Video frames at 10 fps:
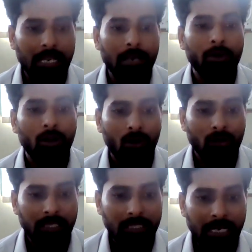
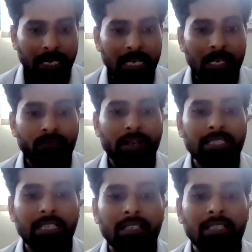immunologist, and
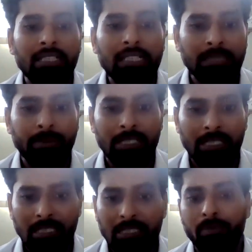infection disease
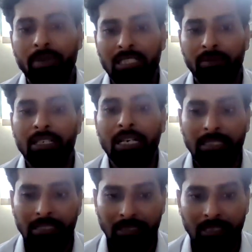specialist must be
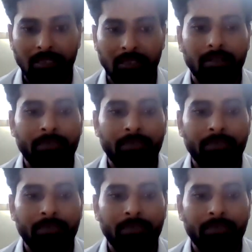considered